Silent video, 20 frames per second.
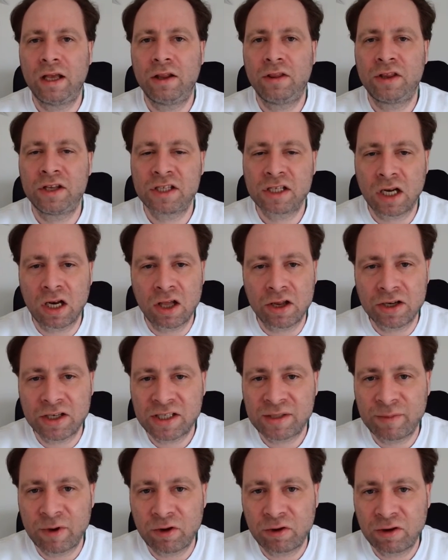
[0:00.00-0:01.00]
There's a lot of
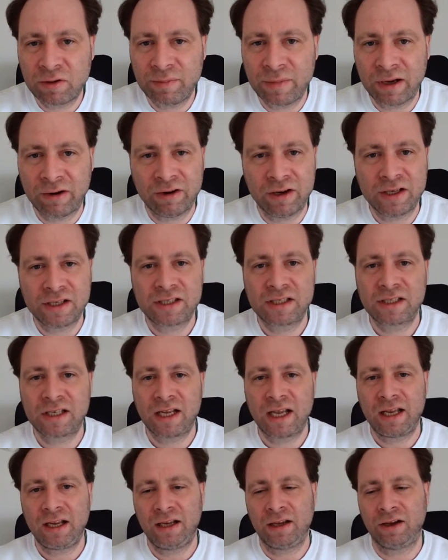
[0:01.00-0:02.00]
smoke and
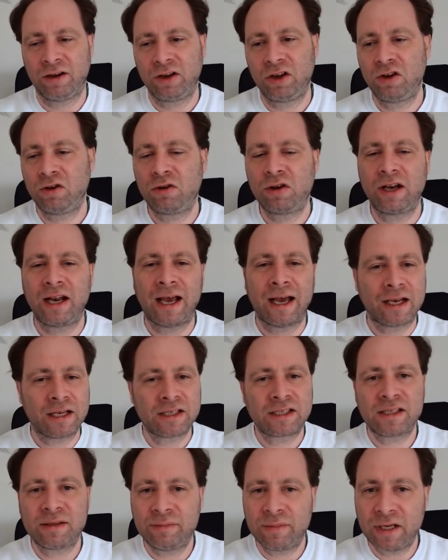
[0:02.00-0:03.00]
mirrors. You can
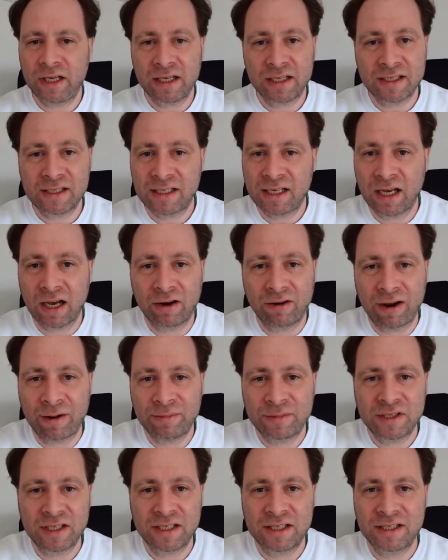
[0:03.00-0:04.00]
hand somebody a
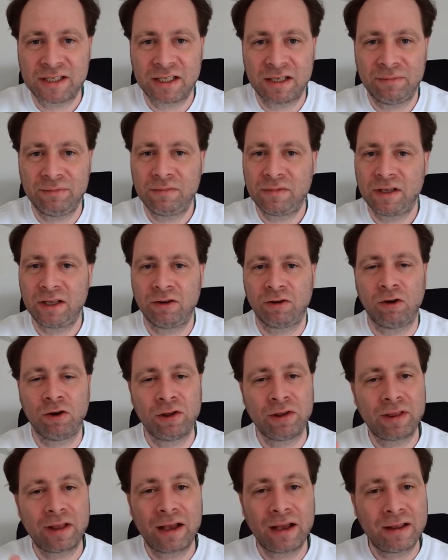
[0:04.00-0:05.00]
CRM system,
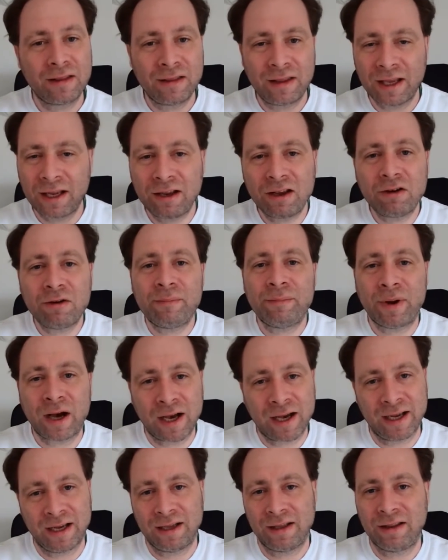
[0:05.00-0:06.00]
or they can go and
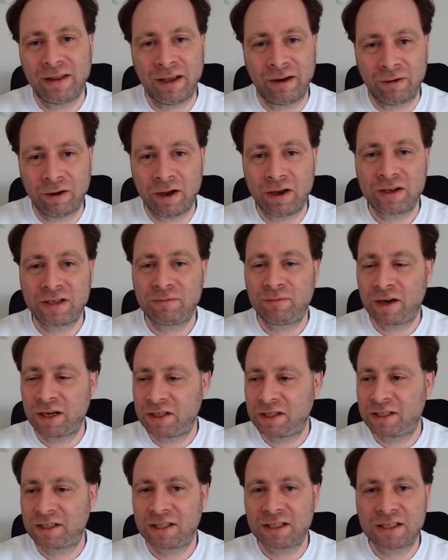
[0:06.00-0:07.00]
buy it there as a
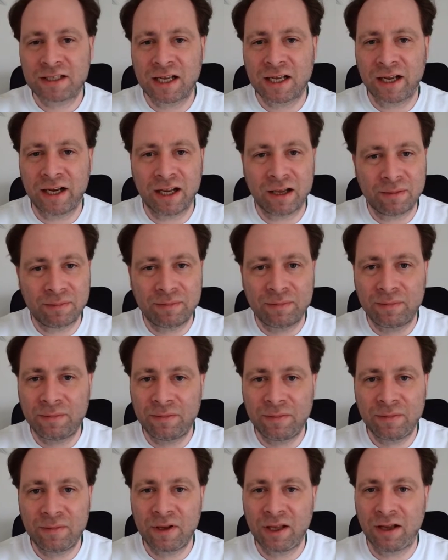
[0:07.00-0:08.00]
register sign up,
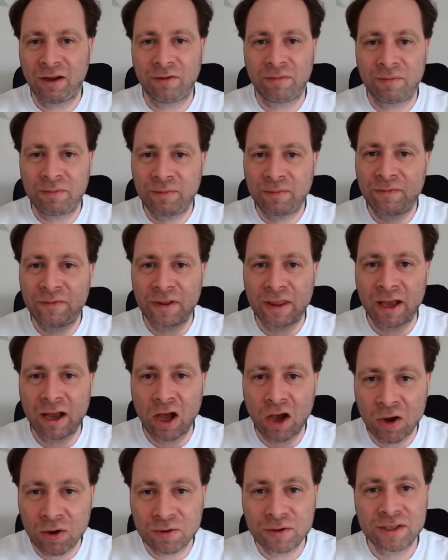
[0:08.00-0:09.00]
for
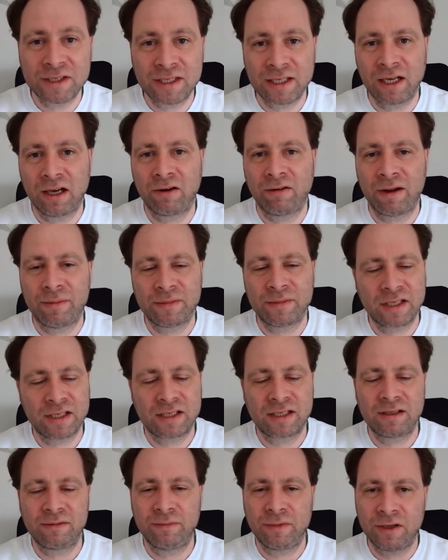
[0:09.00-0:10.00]
their own CRM
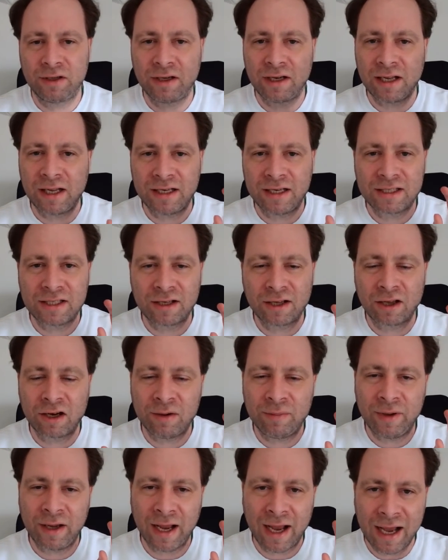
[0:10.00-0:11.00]
system, but it's going
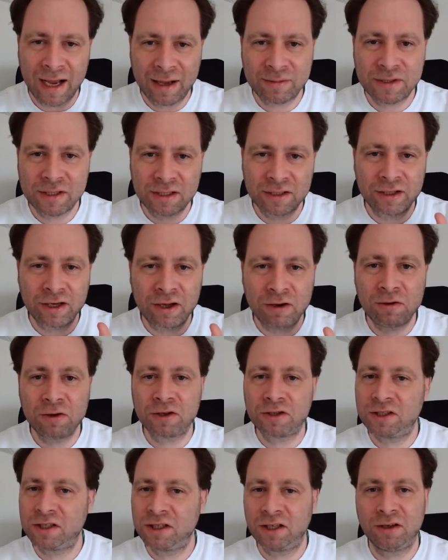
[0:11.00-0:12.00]
to be no
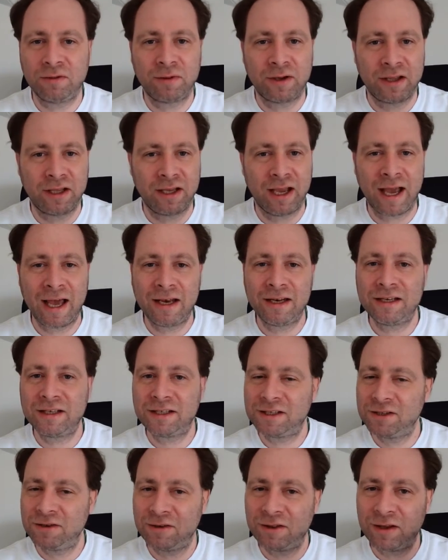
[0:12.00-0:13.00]
good to you whether you hand
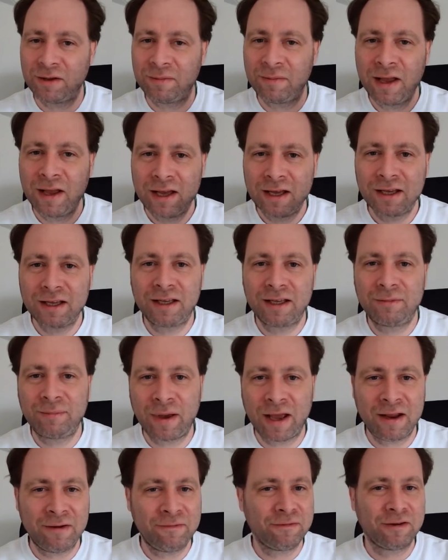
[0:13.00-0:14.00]
it to them,
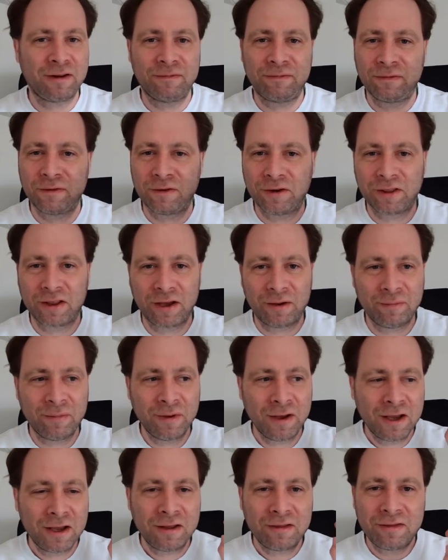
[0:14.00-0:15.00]
pay for it for
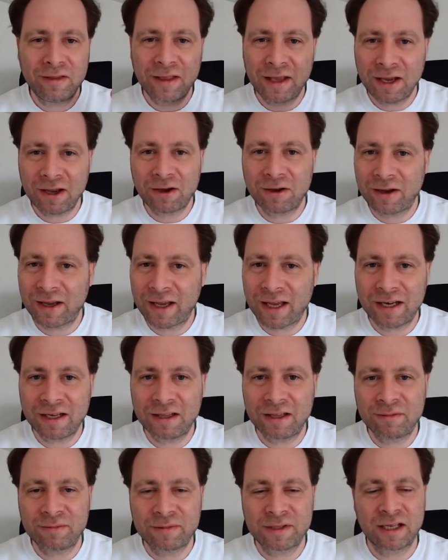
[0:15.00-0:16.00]
them, they go and get
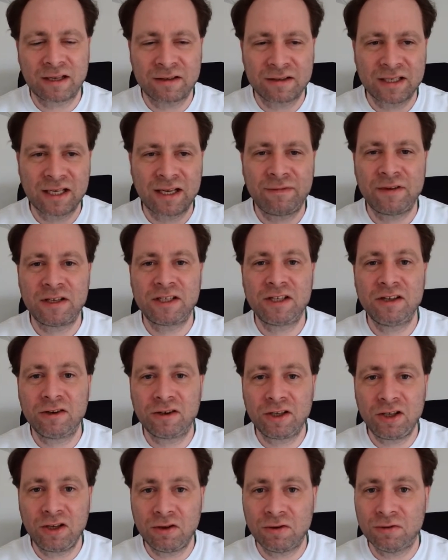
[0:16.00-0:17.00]
it themselves. If it's
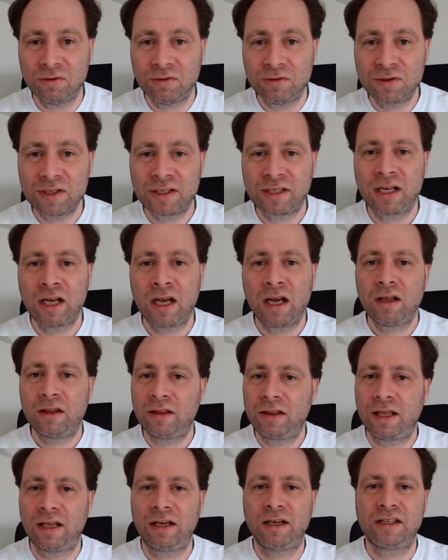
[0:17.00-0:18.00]
not used,
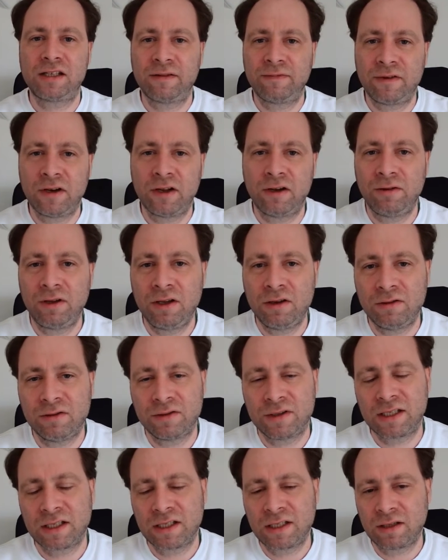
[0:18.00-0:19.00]
then it's of no
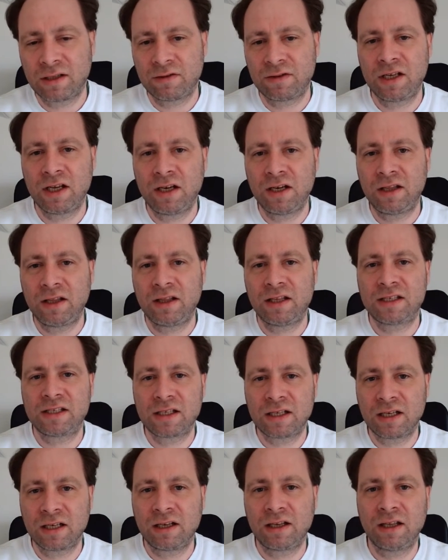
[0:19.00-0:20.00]
use. So turning
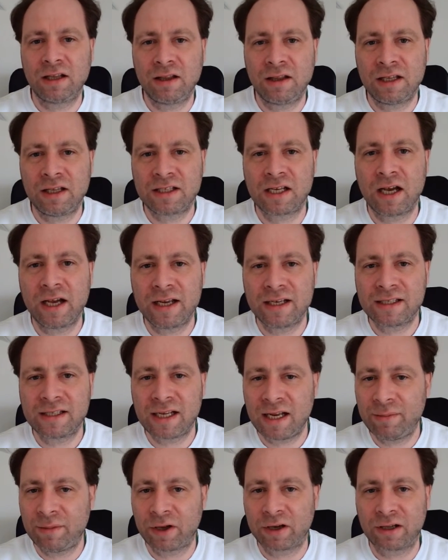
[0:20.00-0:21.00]
this
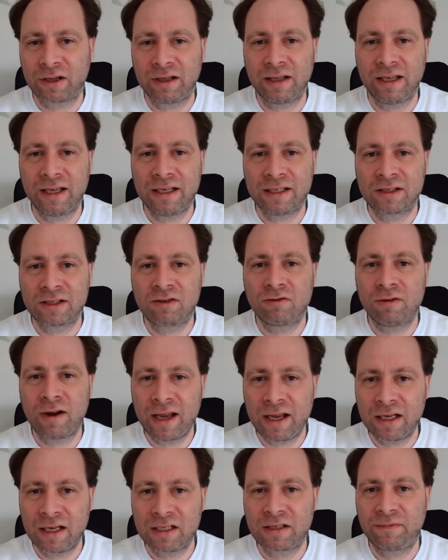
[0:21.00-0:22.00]
ISA model is
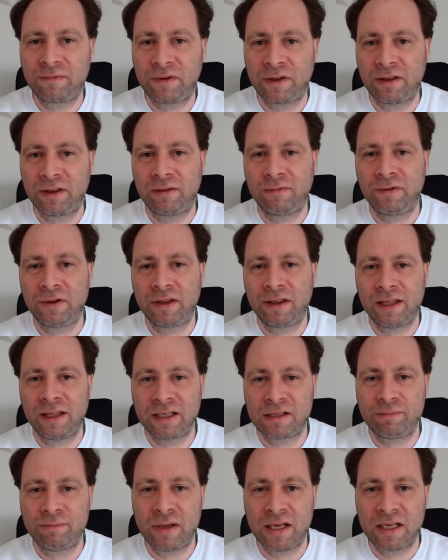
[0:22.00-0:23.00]
great for
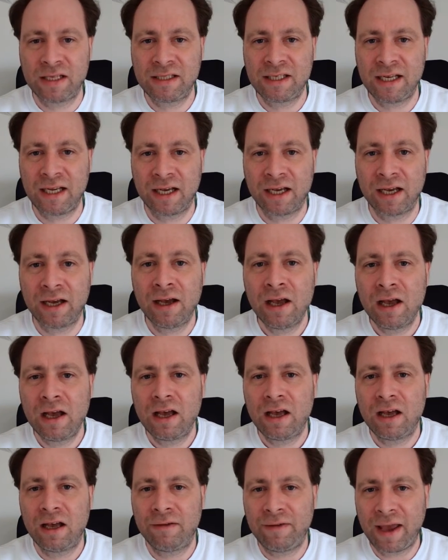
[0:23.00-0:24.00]
this mid-tier
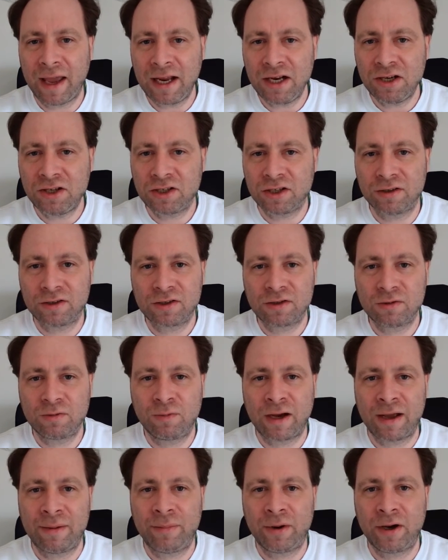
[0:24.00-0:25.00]
of agents,
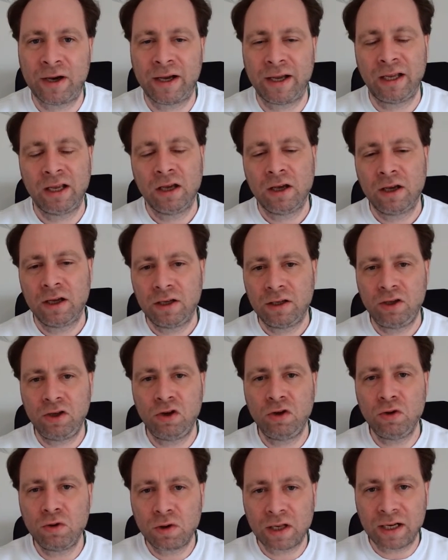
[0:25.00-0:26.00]
whereby
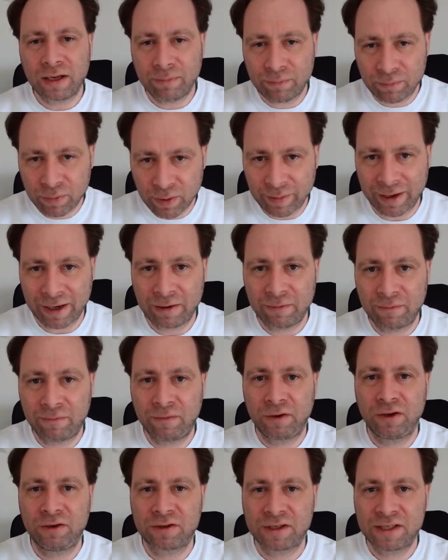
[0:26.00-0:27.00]
you can implement
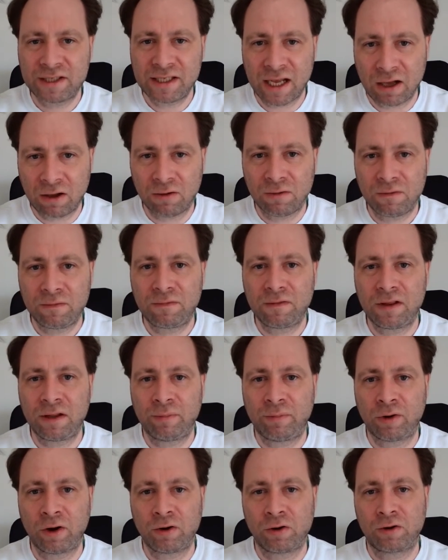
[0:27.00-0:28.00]
for yourself, the
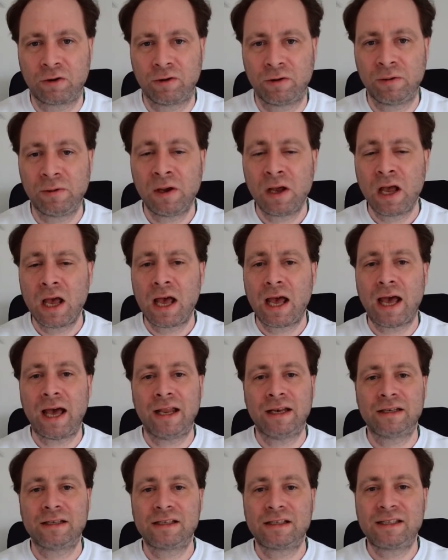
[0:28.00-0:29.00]
broker,
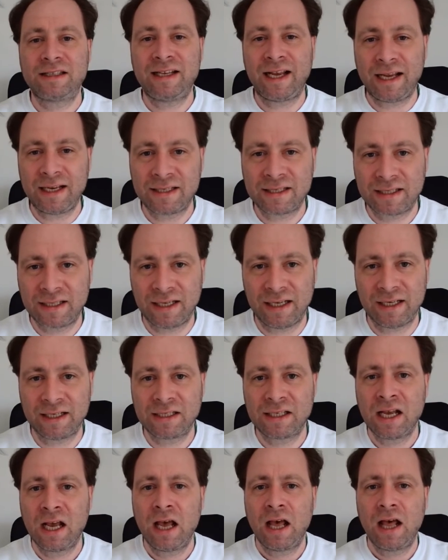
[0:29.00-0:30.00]
and test it,